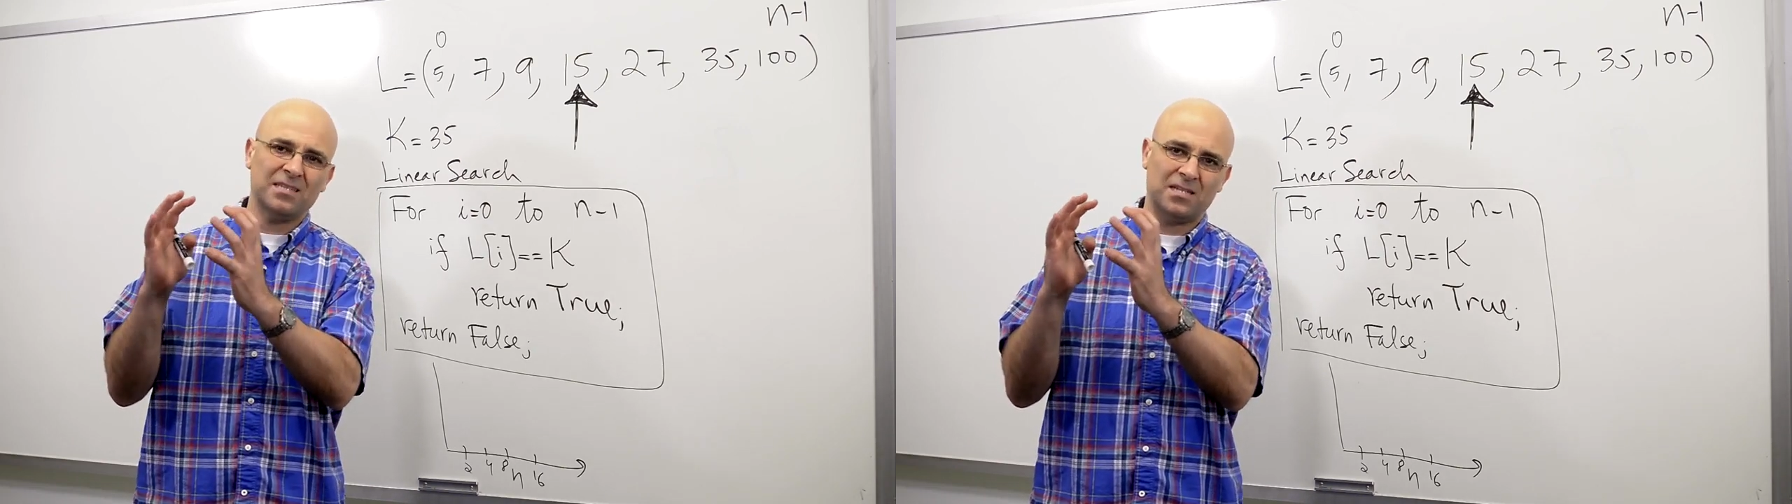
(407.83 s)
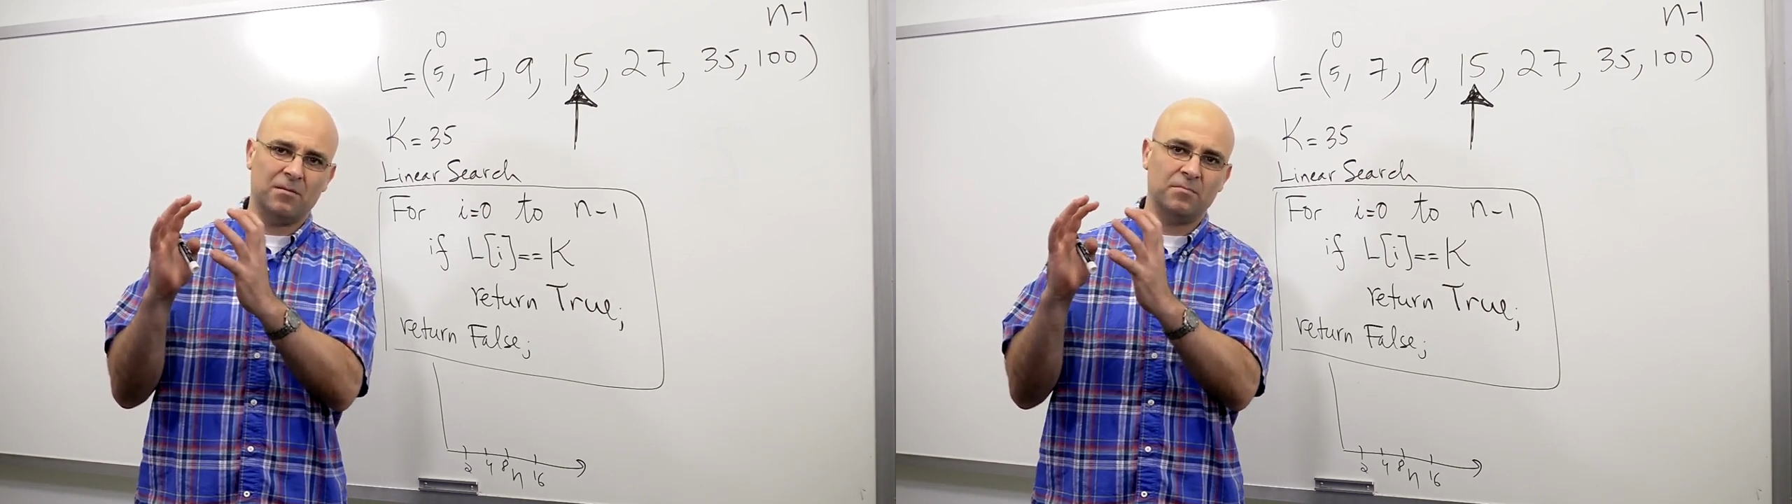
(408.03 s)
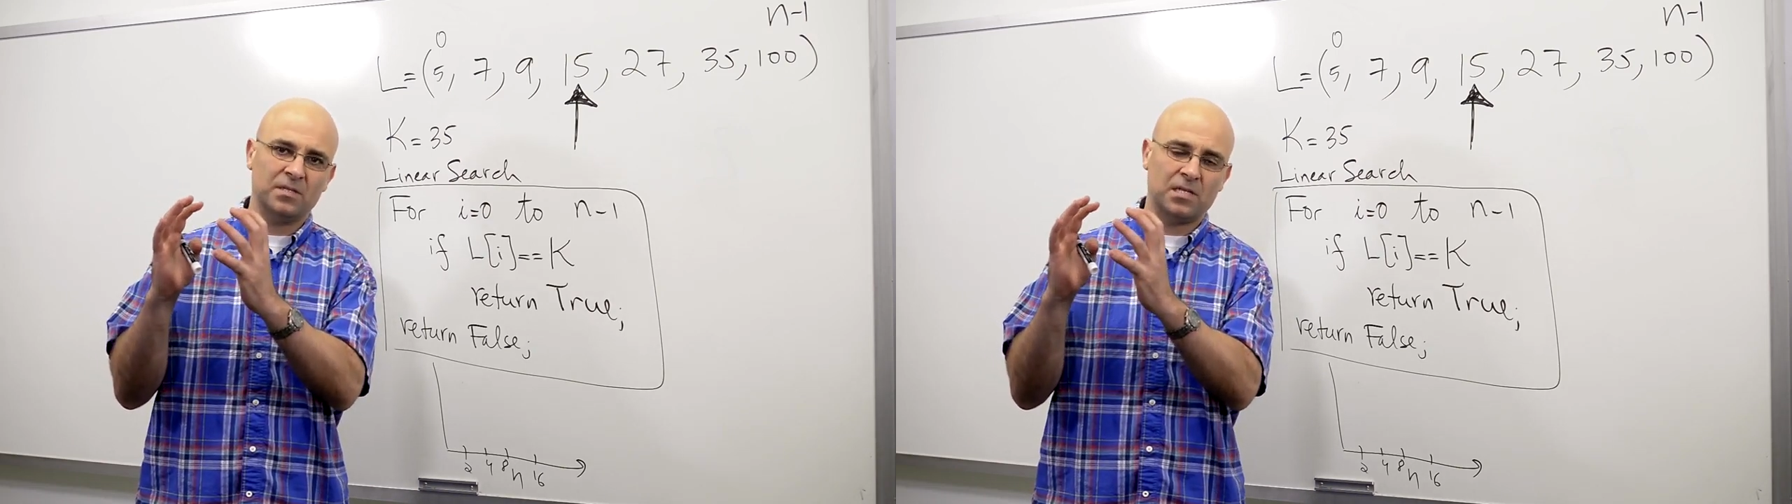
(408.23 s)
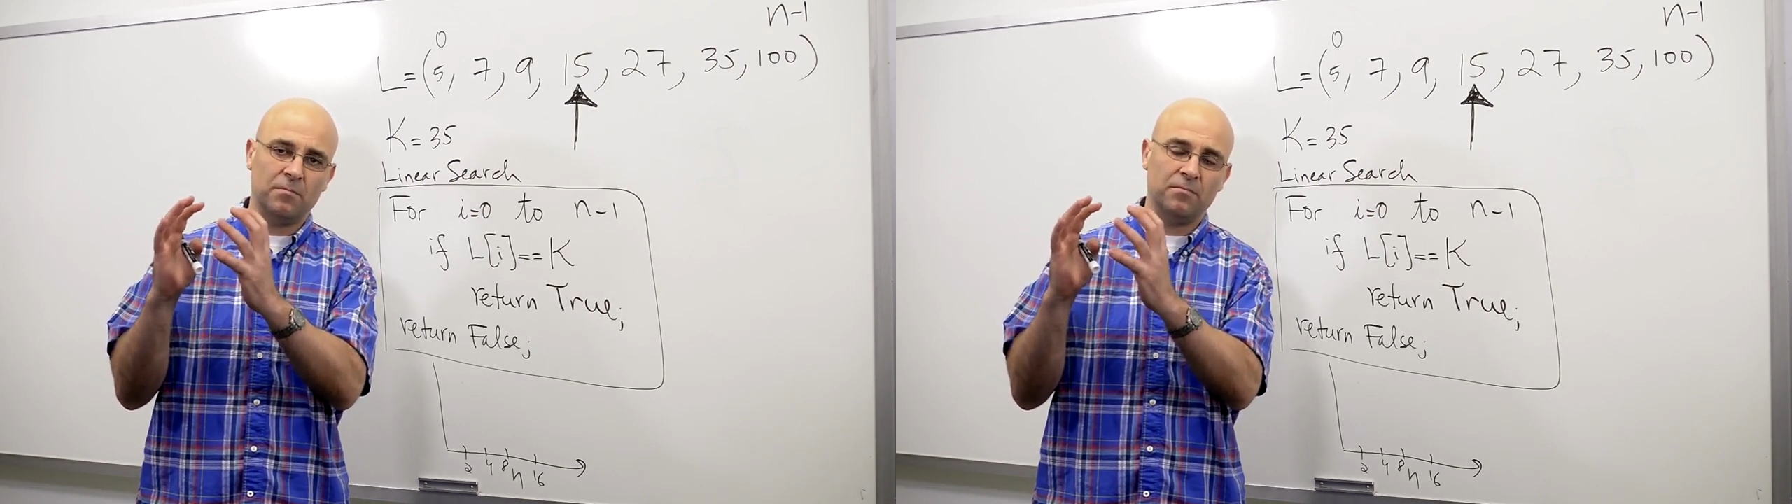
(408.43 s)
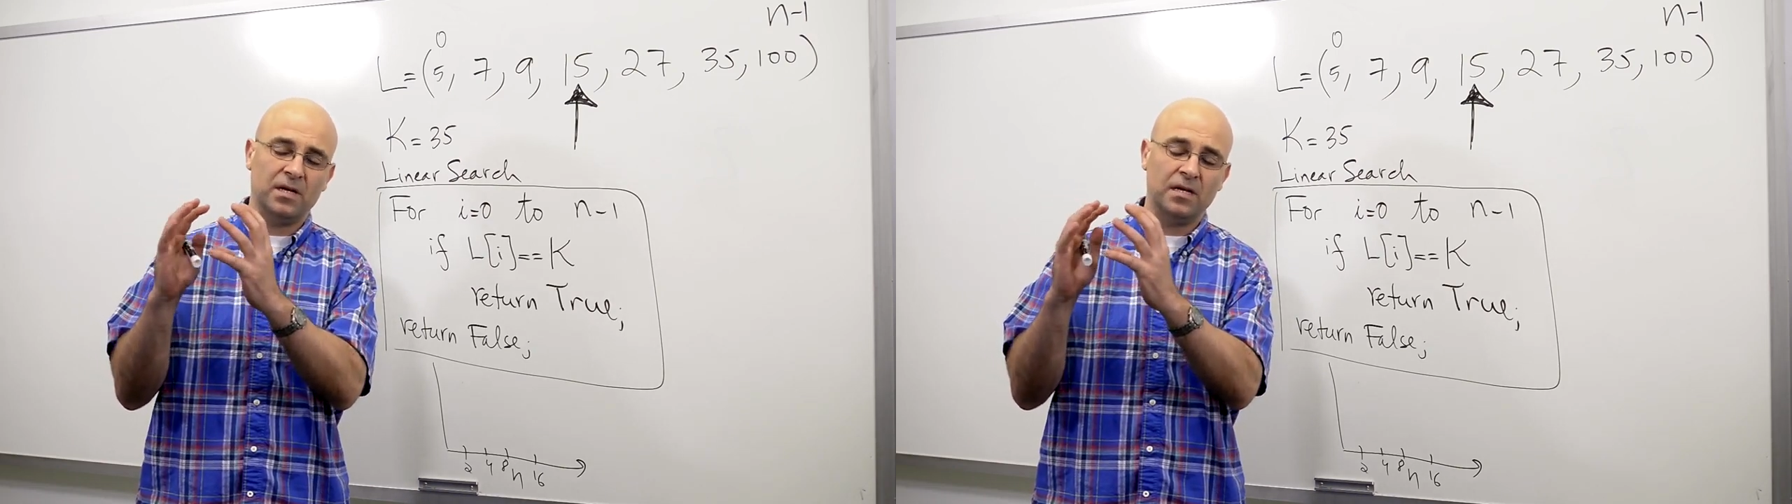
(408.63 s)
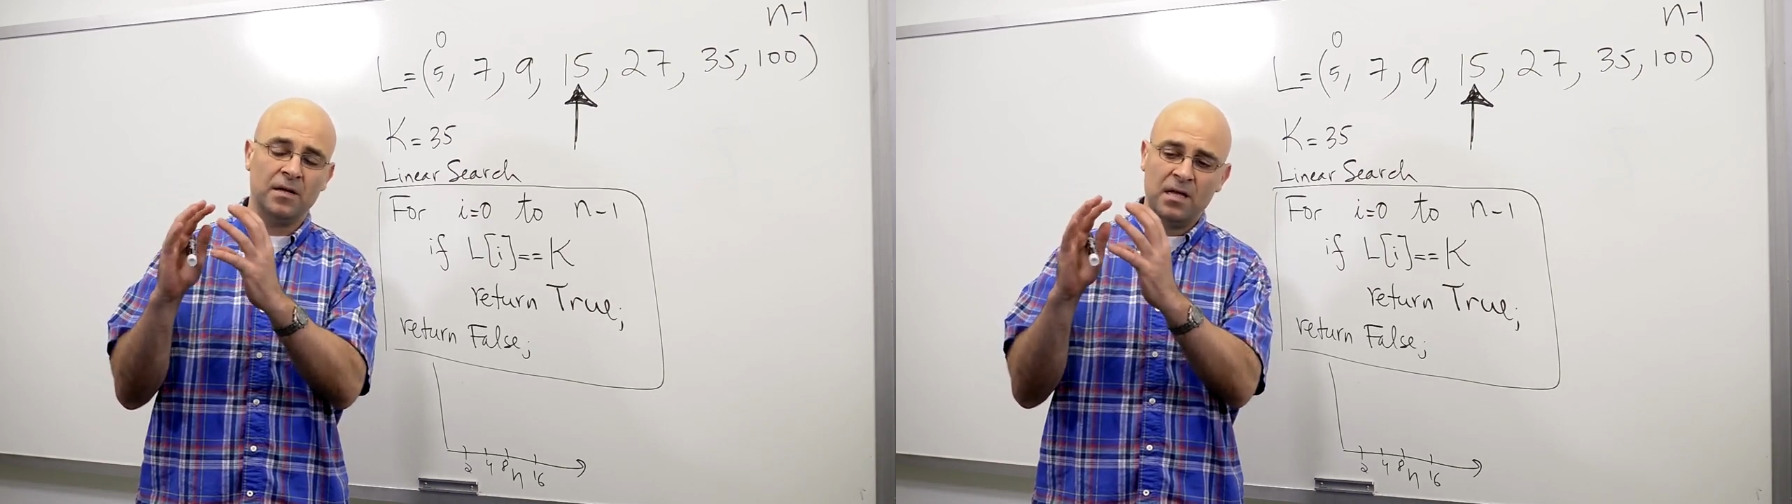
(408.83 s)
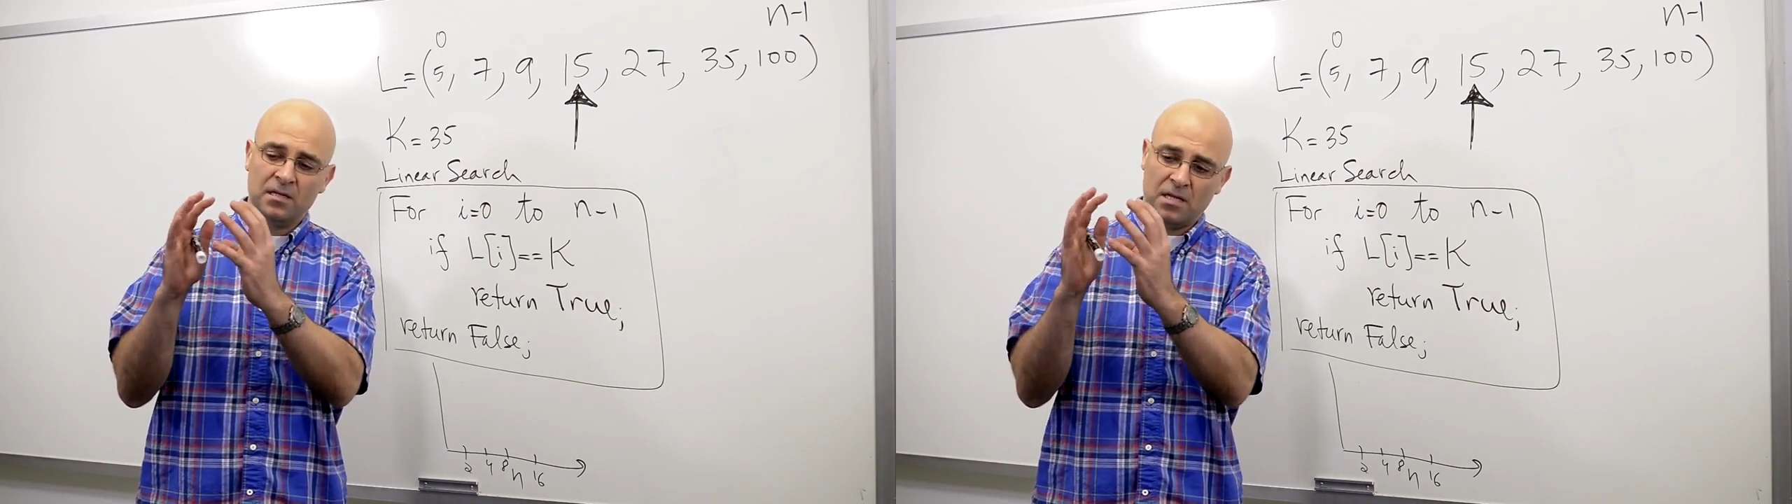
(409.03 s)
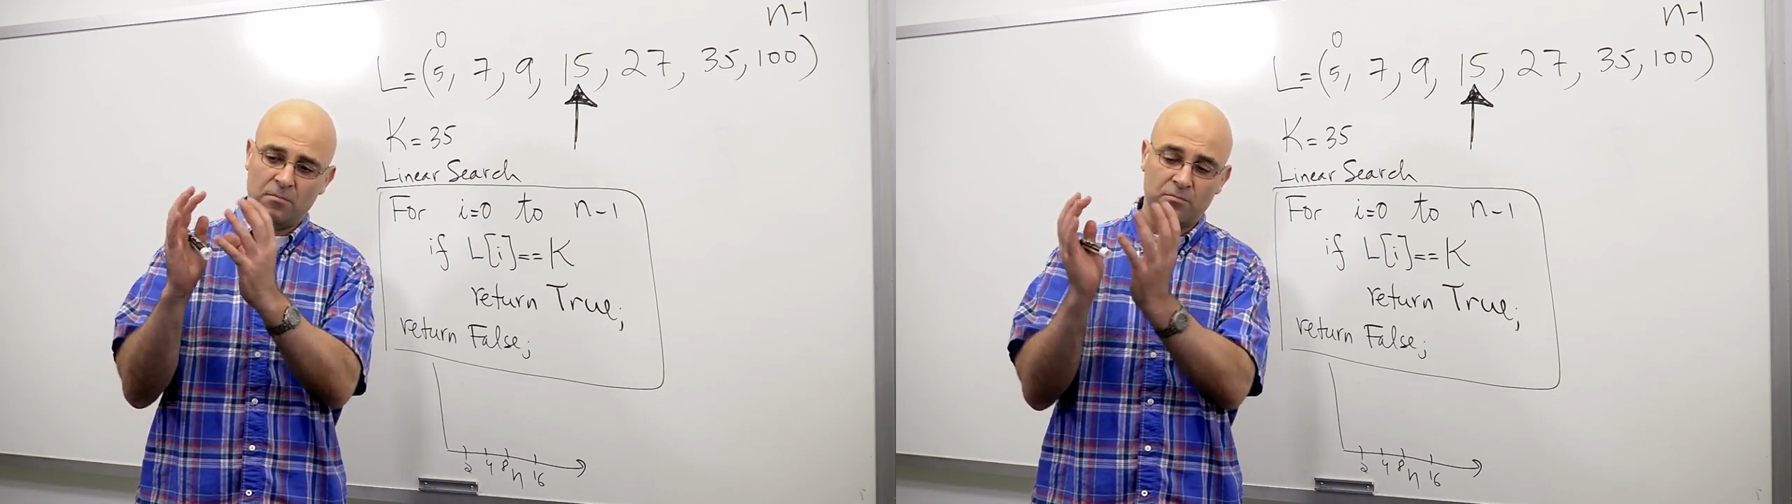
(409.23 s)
some